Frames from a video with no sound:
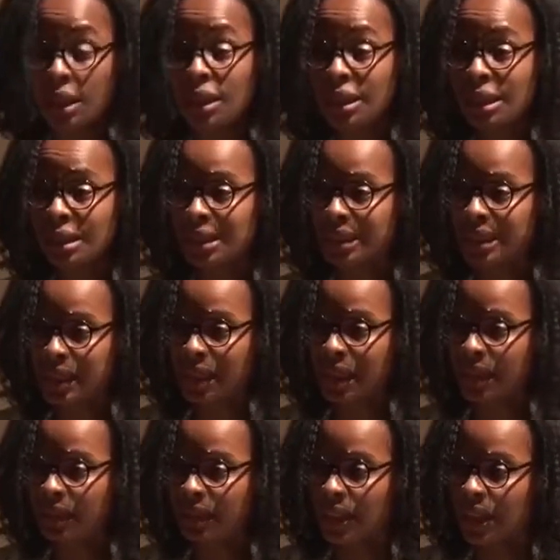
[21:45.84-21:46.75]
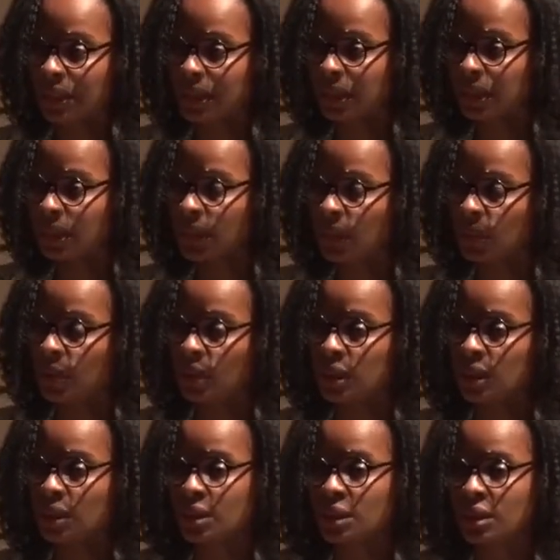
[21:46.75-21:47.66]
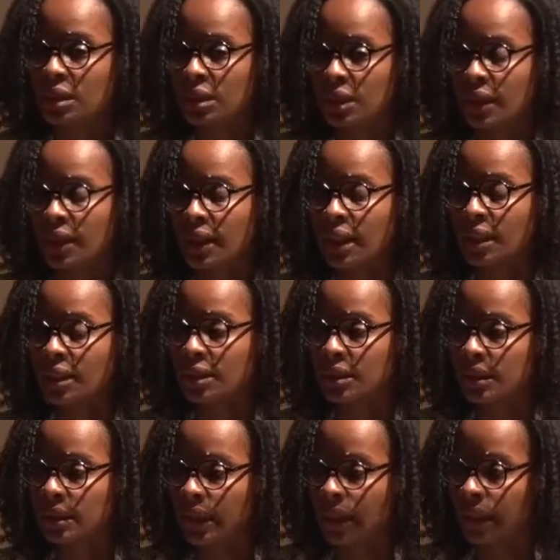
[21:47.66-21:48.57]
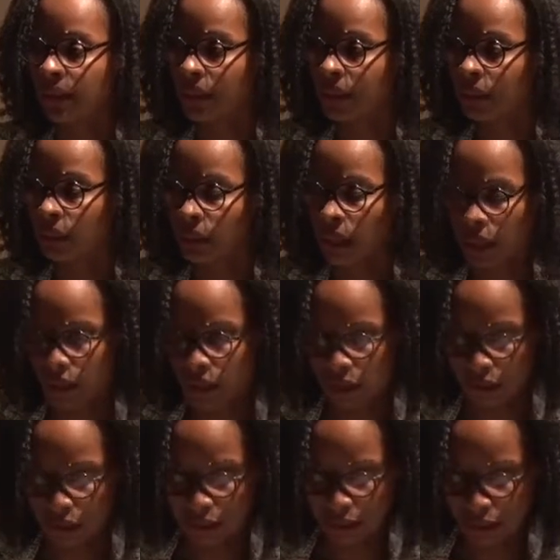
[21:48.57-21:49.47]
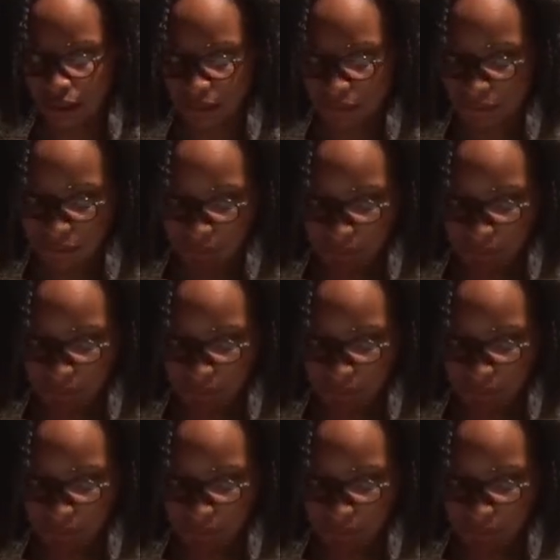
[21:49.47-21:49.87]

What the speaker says: Instead of executions, think death erections.